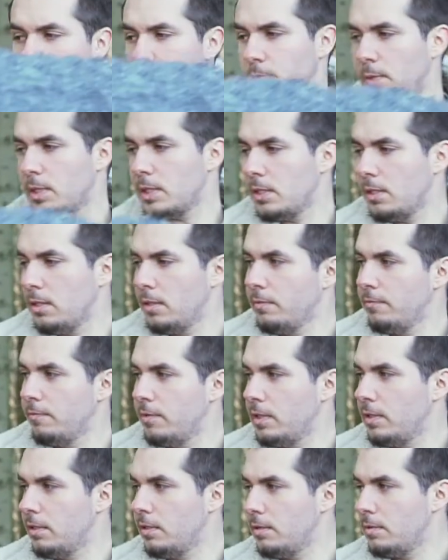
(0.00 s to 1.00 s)
performs
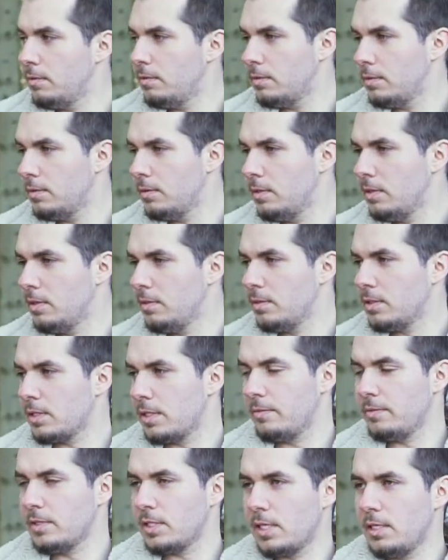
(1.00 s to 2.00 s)
on the crane itself.